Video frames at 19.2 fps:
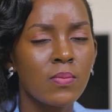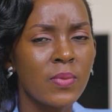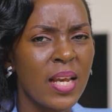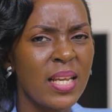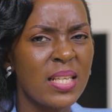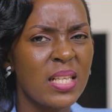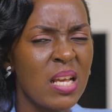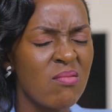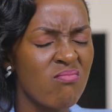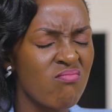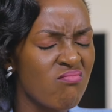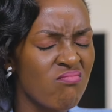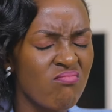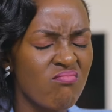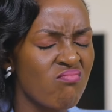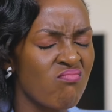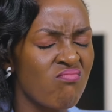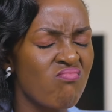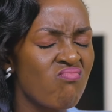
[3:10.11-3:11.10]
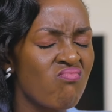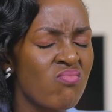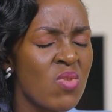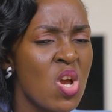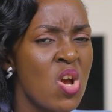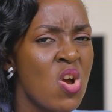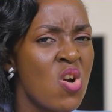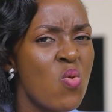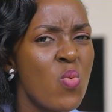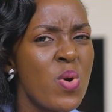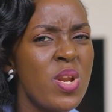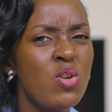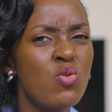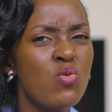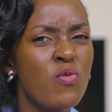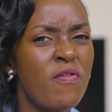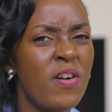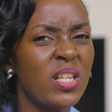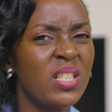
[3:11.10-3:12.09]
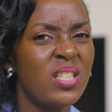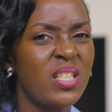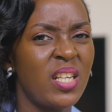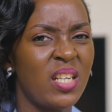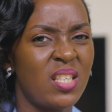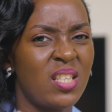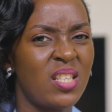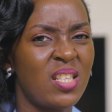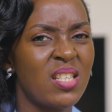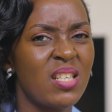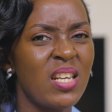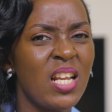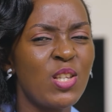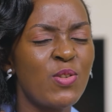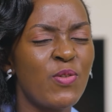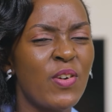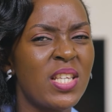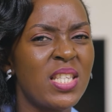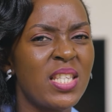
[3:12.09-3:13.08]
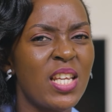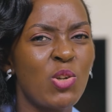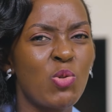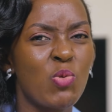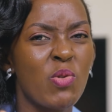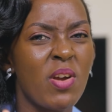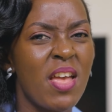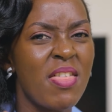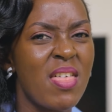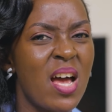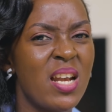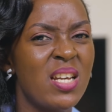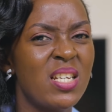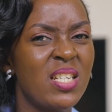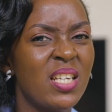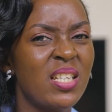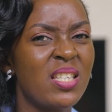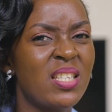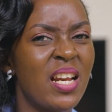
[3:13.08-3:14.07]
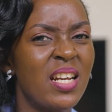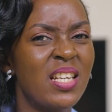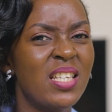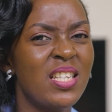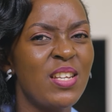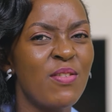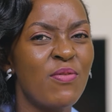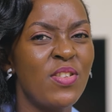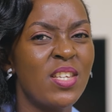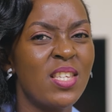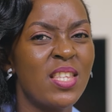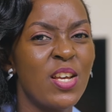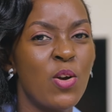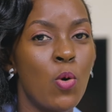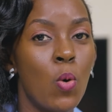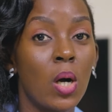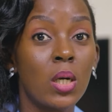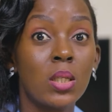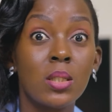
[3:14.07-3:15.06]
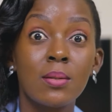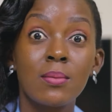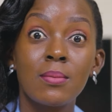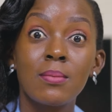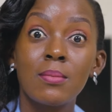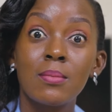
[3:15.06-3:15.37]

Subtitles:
He's like, we need to first test. Let's first stay together and test and see if this thing works.